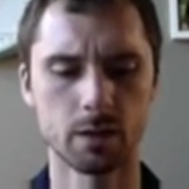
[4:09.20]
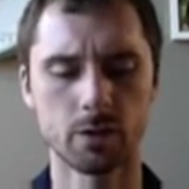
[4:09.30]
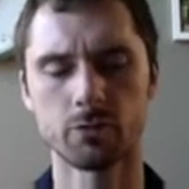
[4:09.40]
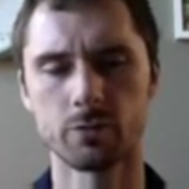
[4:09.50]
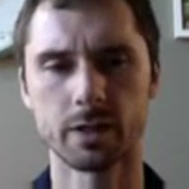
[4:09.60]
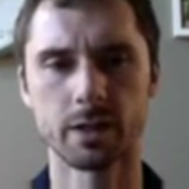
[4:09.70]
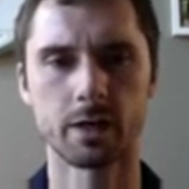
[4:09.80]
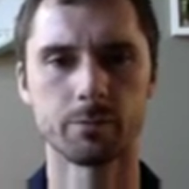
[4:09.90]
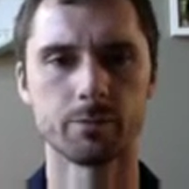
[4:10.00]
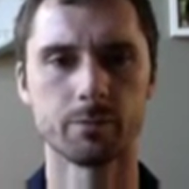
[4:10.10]
hopefully
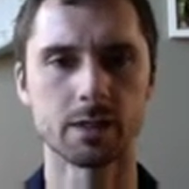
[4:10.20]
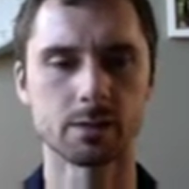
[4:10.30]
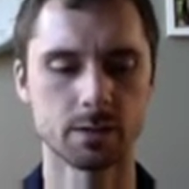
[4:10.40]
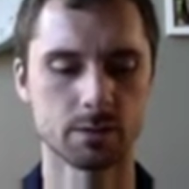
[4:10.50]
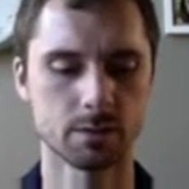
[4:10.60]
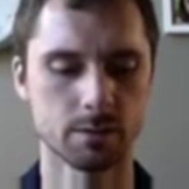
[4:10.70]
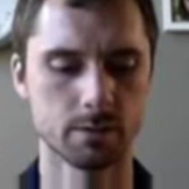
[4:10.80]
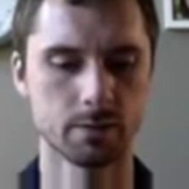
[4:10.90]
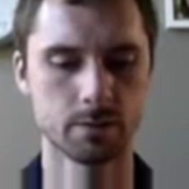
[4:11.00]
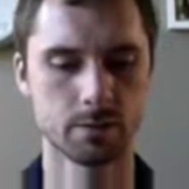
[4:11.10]
that makes sense.
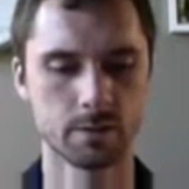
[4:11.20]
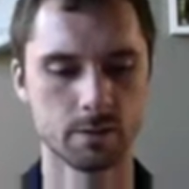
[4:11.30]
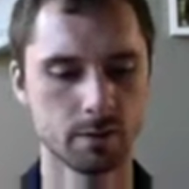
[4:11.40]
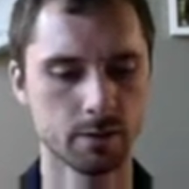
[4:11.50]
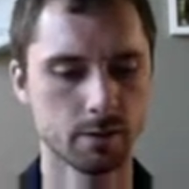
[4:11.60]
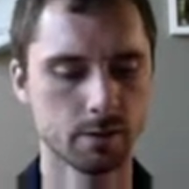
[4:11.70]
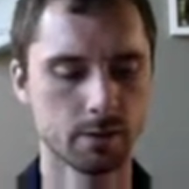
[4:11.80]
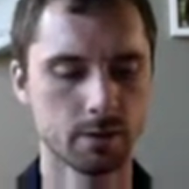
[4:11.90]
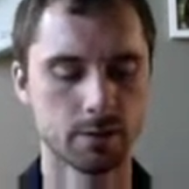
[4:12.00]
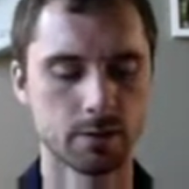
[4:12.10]

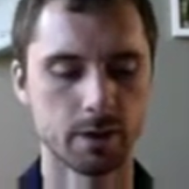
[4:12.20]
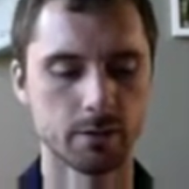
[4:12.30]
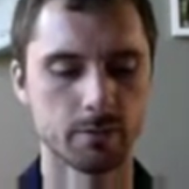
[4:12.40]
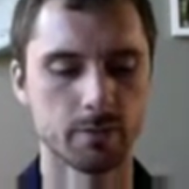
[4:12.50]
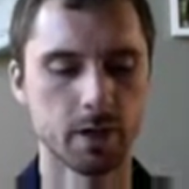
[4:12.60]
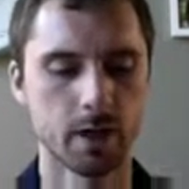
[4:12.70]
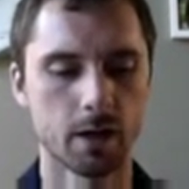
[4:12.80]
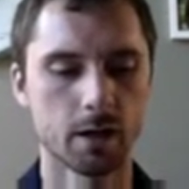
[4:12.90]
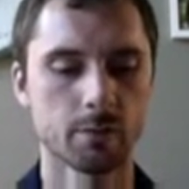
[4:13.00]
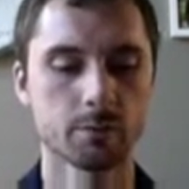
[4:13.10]
All right,
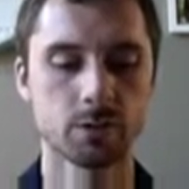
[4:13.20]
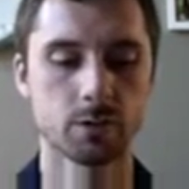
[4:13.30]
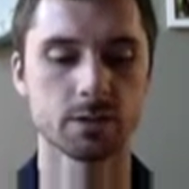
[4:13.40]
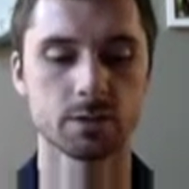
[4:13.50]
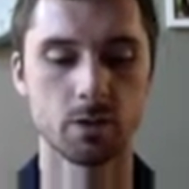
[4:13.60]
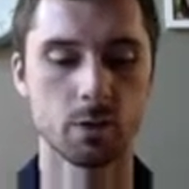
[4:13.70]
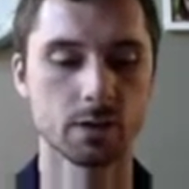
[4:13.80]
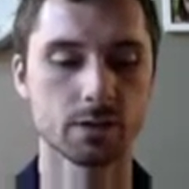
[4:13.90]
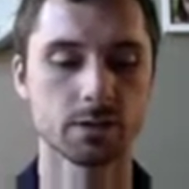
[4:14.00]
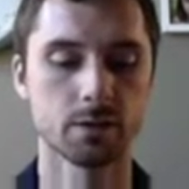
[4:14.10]
so let's go
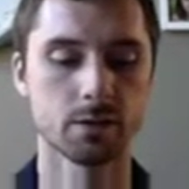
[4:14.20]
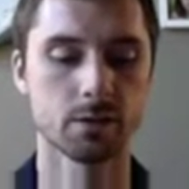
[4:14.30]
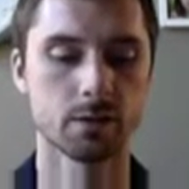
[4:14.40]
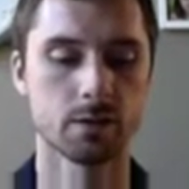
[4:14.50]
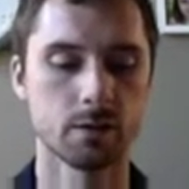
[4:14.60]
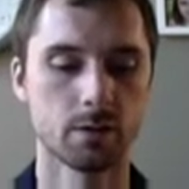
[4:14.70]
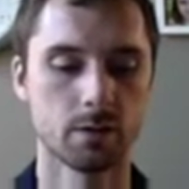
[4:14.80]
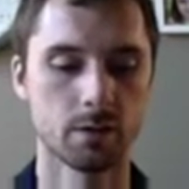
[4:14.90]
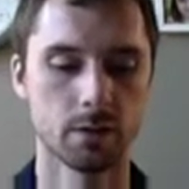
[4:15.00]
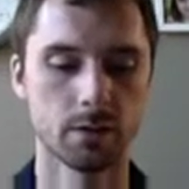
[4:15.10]
on to
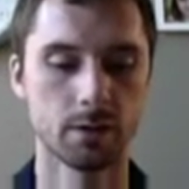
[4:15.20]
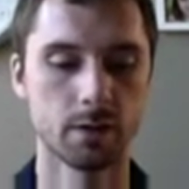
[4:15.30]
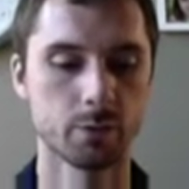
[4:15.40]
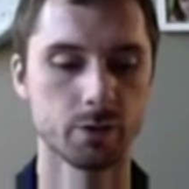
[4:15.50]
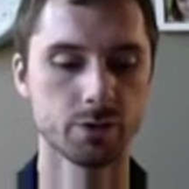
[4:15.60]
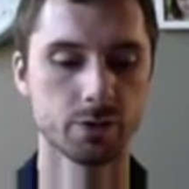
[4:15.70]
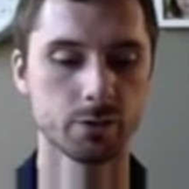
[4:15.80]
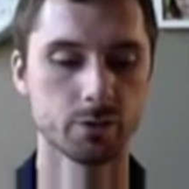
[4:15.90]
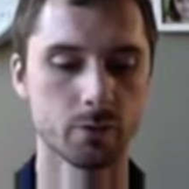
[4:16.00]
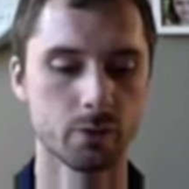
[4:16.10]
number
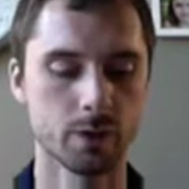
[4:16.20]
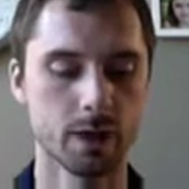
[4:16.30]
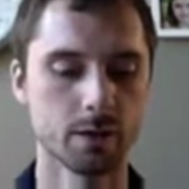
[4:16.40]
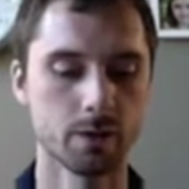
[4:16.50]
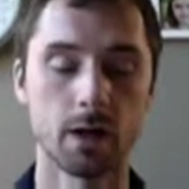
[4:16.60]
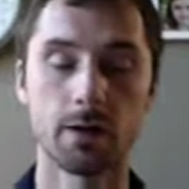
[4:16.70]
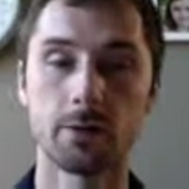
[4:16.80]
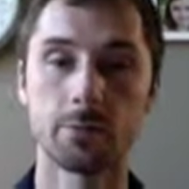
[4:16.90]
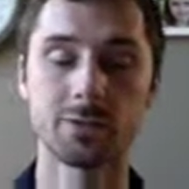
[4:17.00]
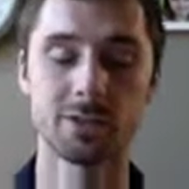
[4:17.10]
2. Okay,
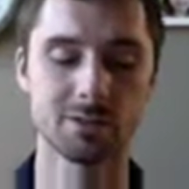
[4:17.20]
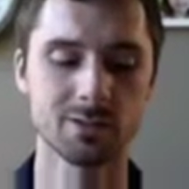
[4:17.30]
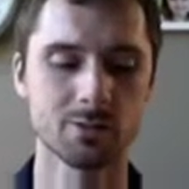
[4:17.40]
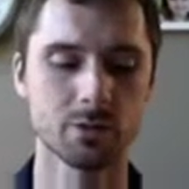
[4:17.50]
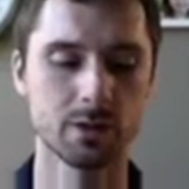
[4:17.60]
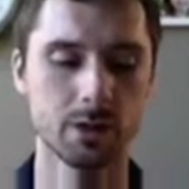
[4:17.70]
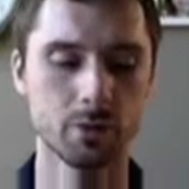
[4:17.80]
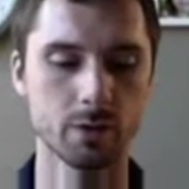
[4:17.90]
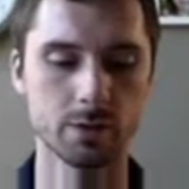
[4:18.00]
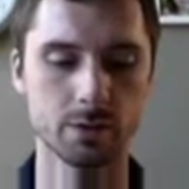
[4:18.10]
just so the
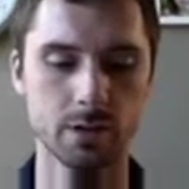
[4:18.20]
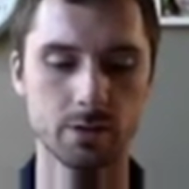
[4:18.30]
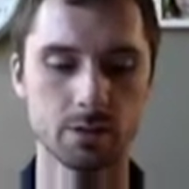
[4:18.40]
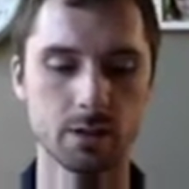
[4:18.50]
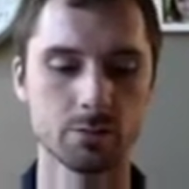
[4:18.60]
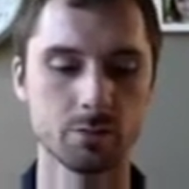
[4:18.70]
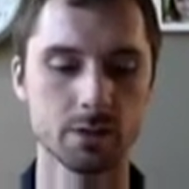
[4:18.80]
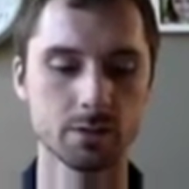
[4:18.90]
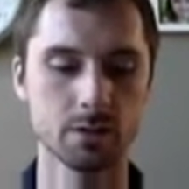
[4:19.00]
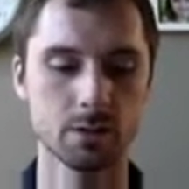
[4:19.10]
note is there, he says you
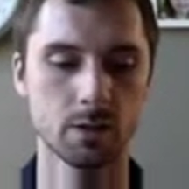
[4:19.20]
must